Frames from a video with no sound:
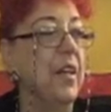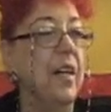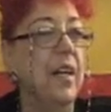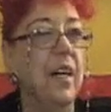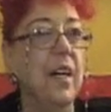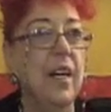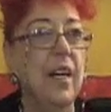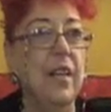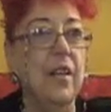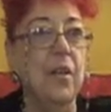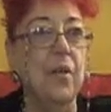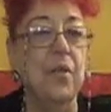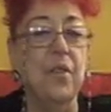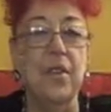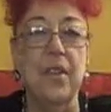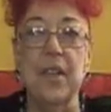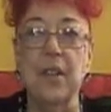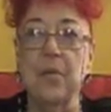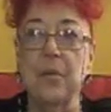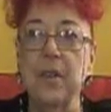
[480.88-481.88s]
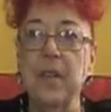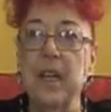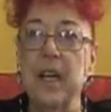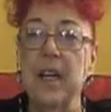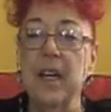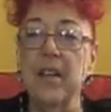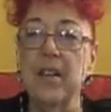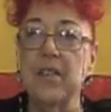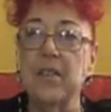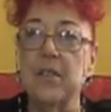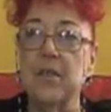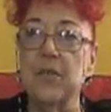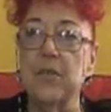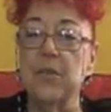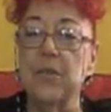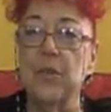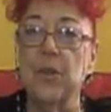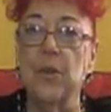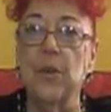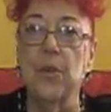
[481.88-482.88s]
I don't think we had a
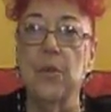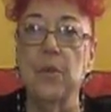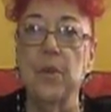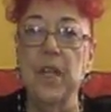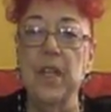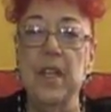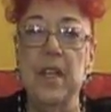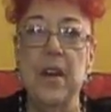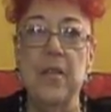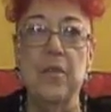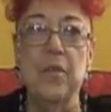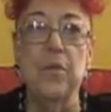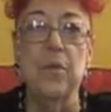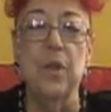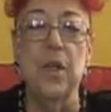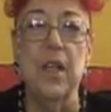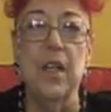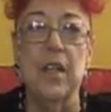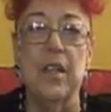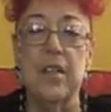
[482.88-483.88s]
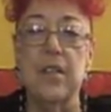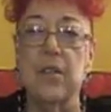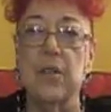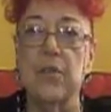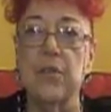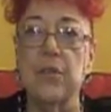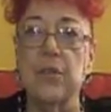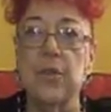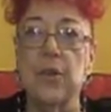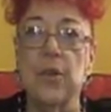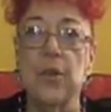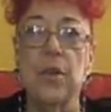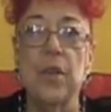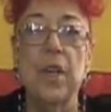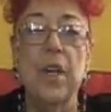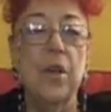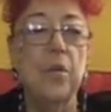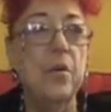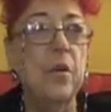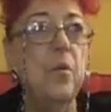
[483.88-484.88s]
social goal. We never wanted a social
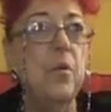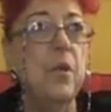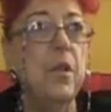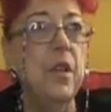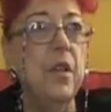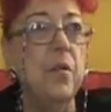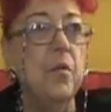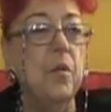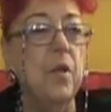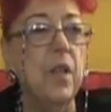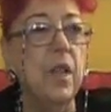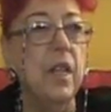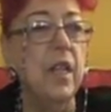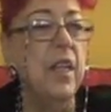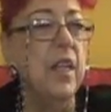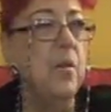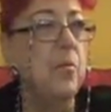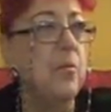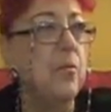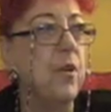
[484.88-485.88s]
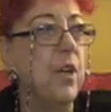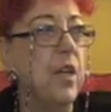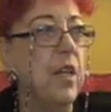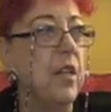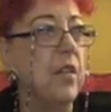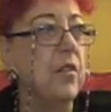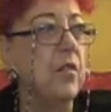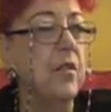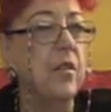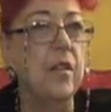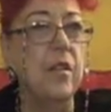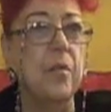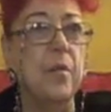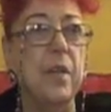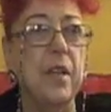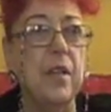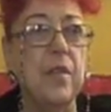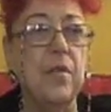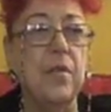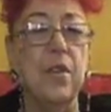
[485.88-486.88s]
goal. We wouldn't want any product to
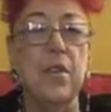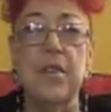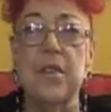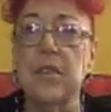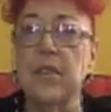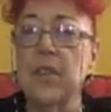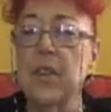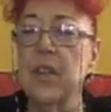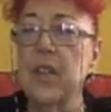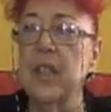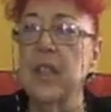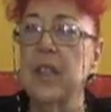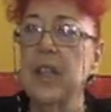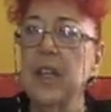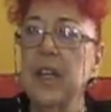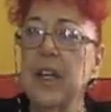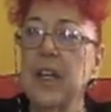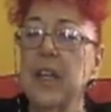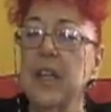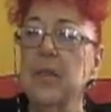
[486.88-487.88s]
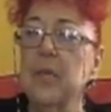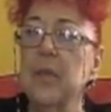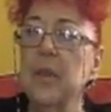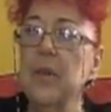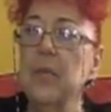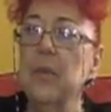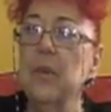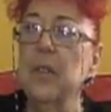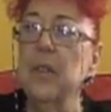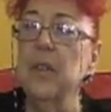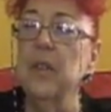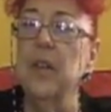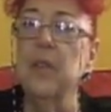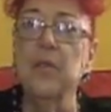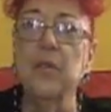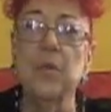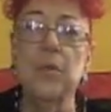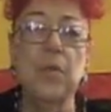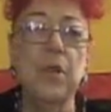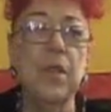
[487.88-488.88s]
come out of our salon, and we wouldn't
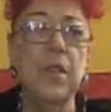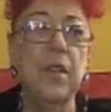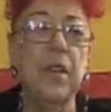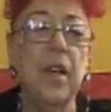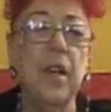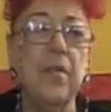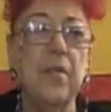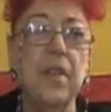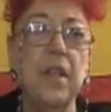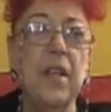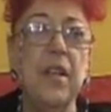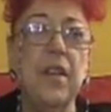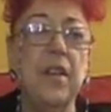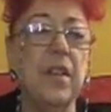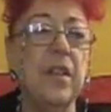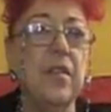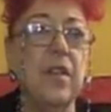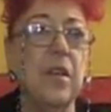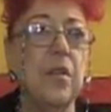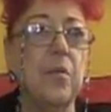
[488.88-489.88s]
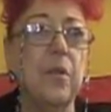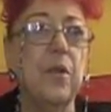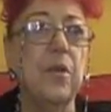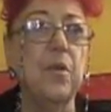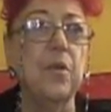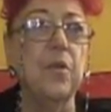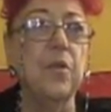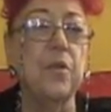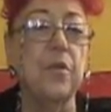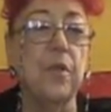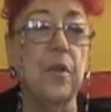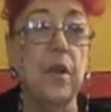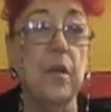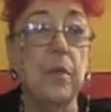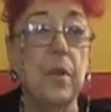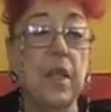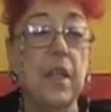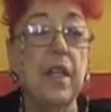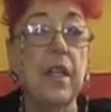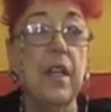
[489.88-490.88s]
ever want to have anything like what you're
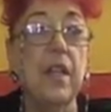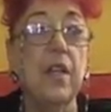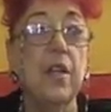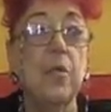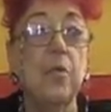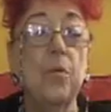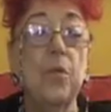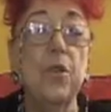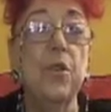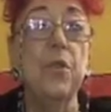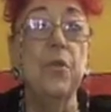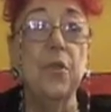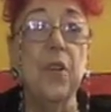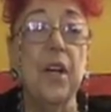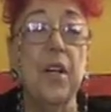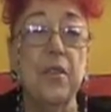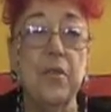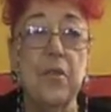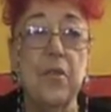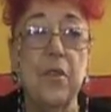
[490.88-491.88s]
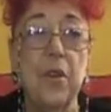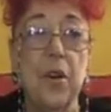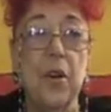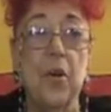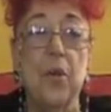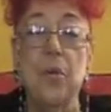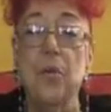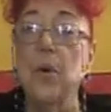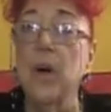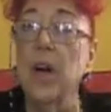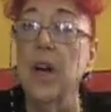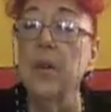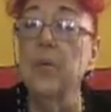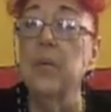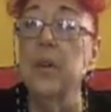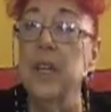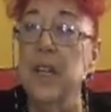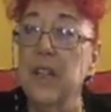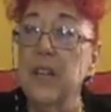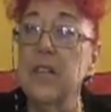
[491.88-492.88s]
describing. Would you like to know why
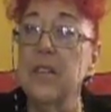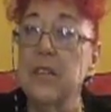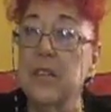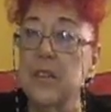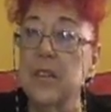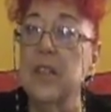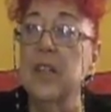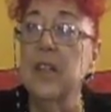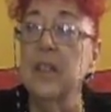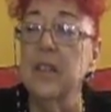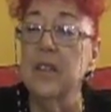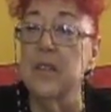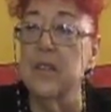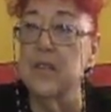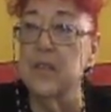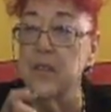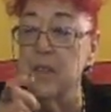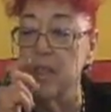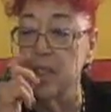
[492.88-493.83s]
we had salons?